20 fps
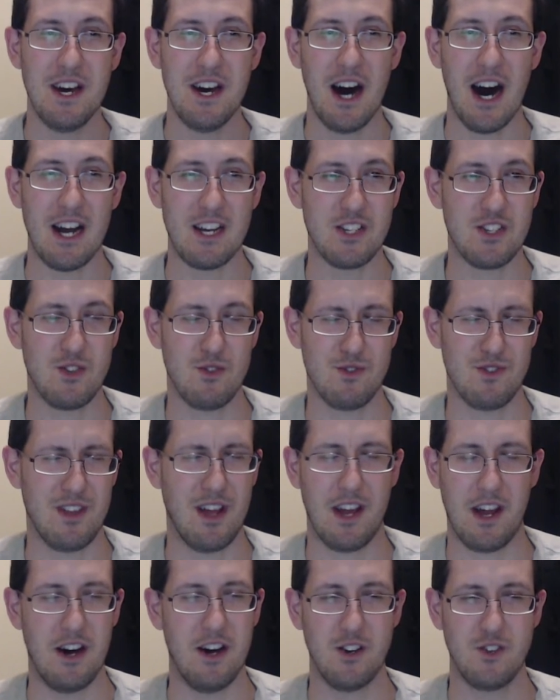I just was
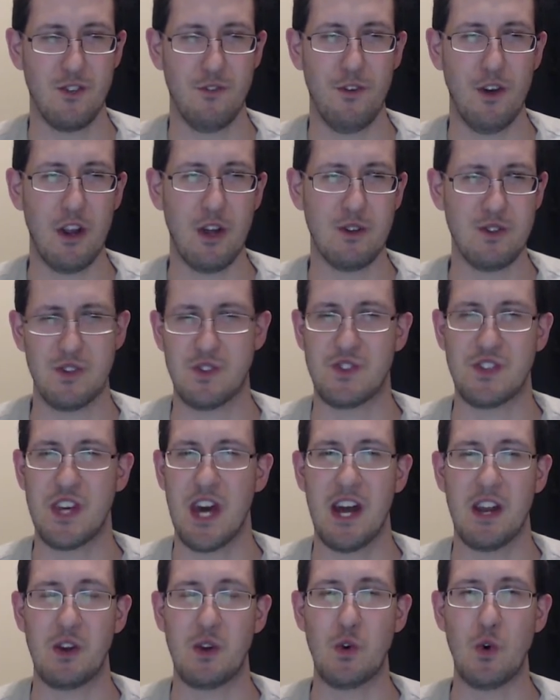like one hundred videos. This is
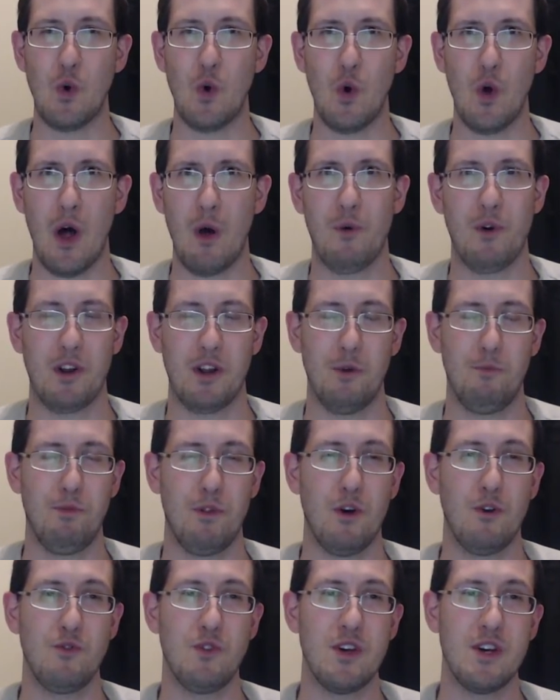kind of cool. I want to
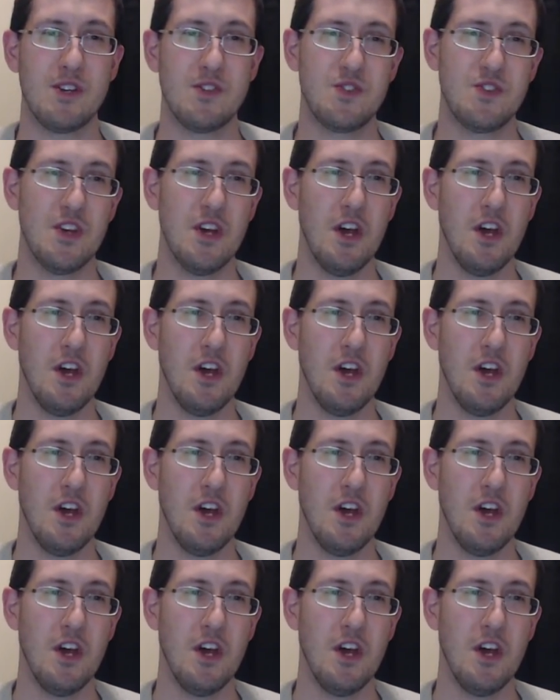upload this.